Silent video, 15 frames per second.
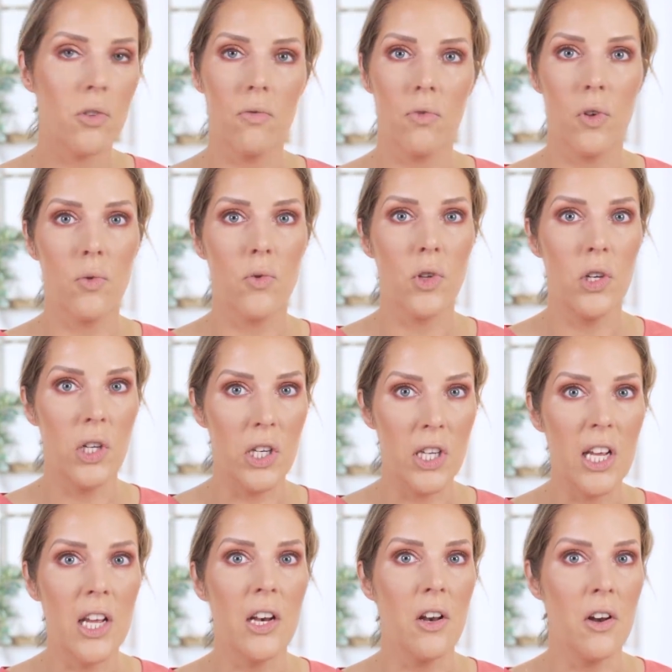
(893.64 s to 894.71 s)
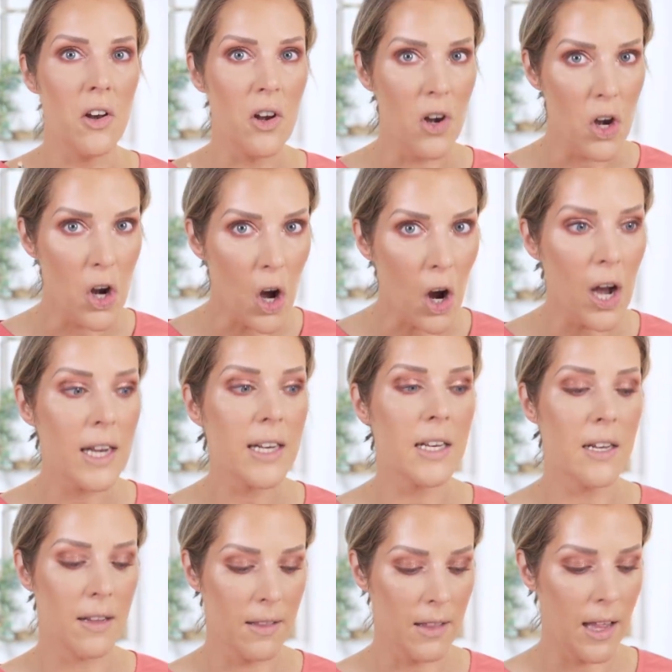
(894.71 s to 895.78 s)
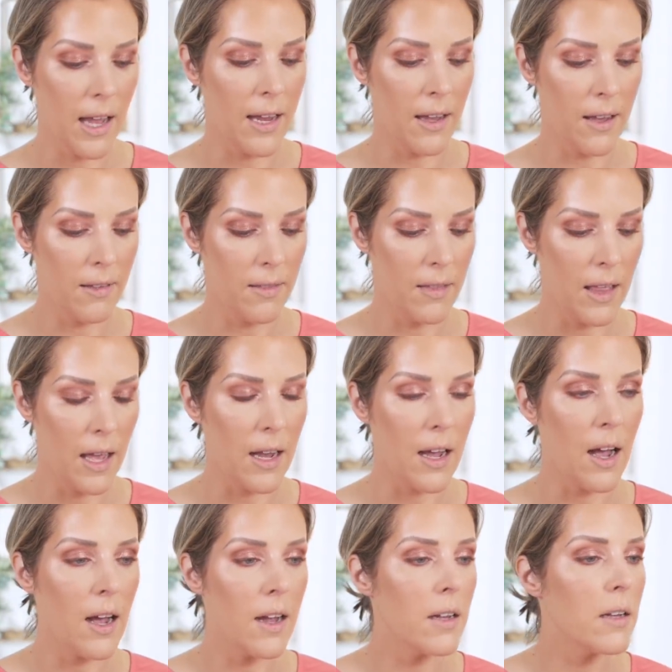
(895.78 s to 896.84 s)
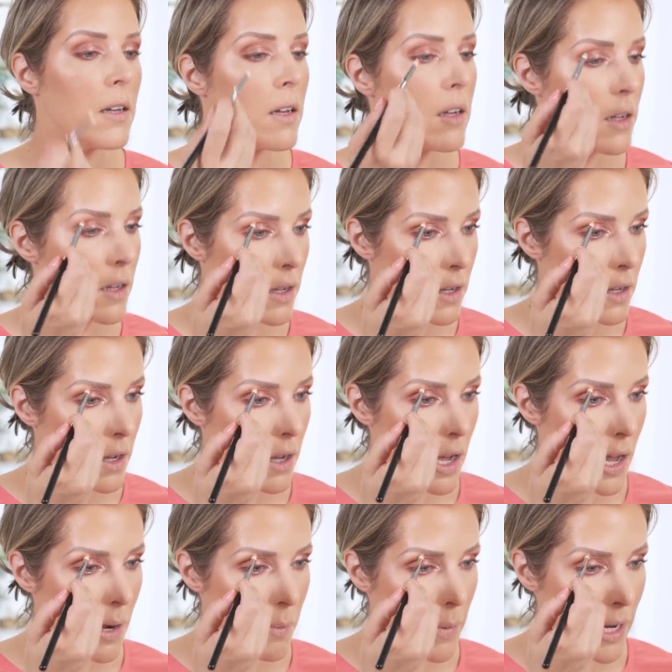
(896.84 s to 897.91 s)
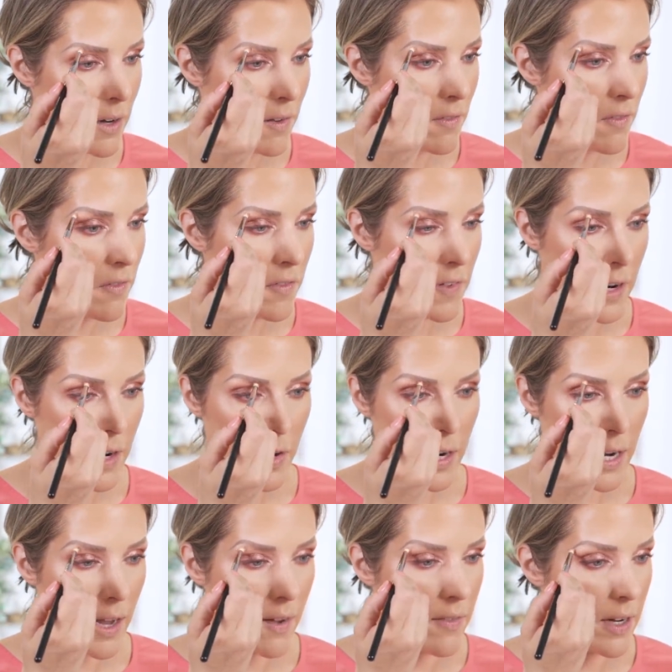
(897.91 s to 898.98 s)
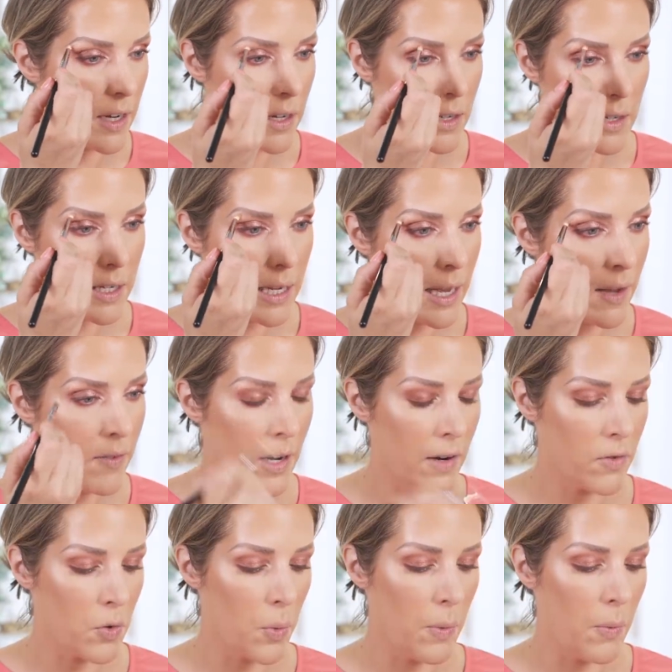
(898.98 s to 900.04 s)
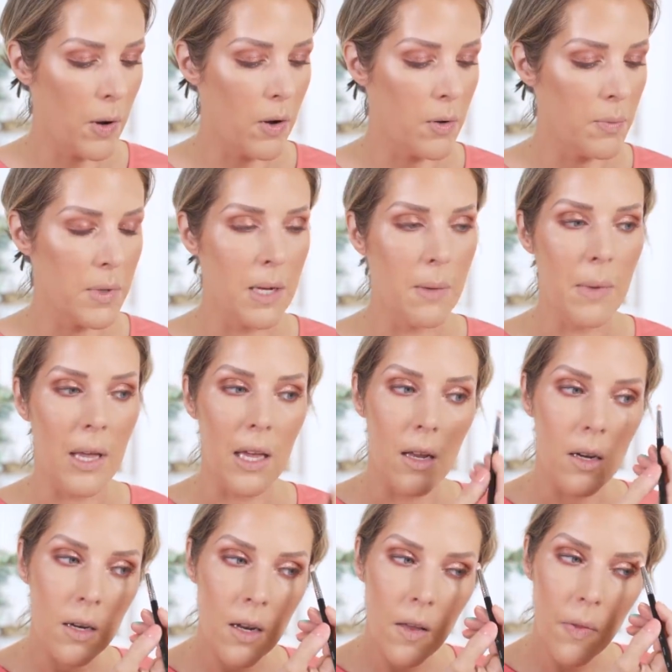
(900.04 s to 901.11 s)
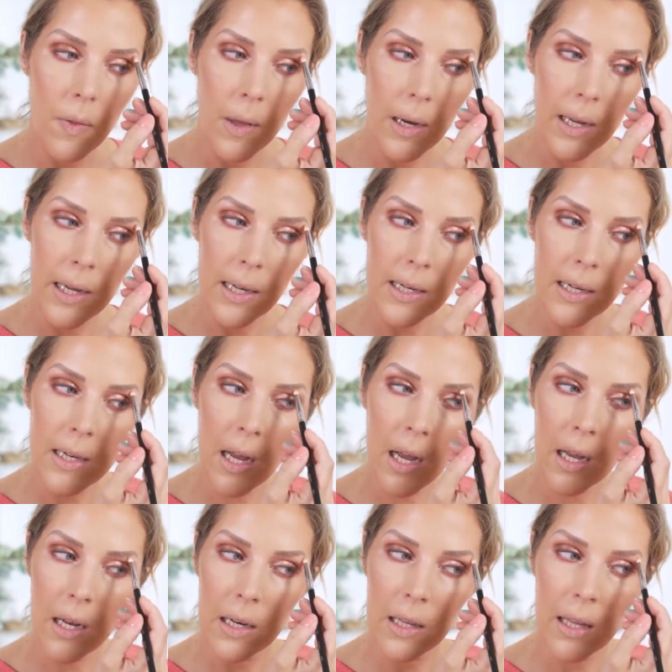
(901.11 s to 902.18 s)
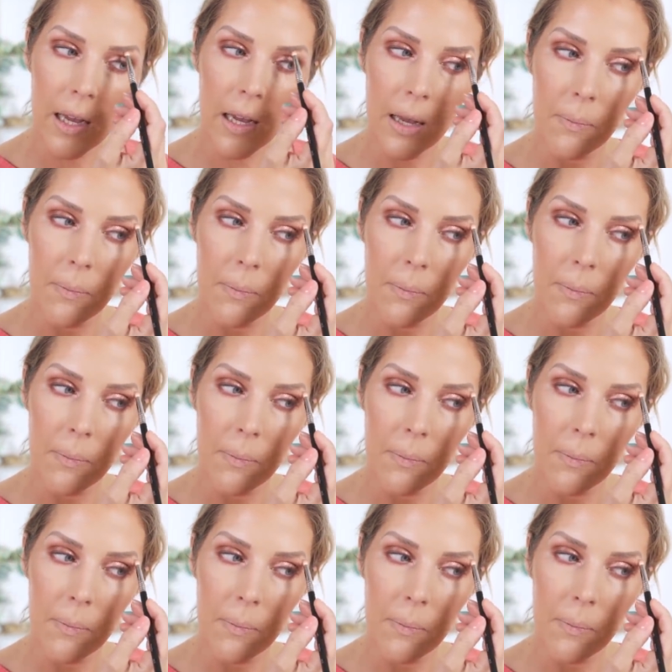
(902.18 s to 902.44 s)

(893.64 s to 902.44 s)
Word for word: Zeus did not like that guy and made it very mm. evident, even after we welcomed him in, that he did not like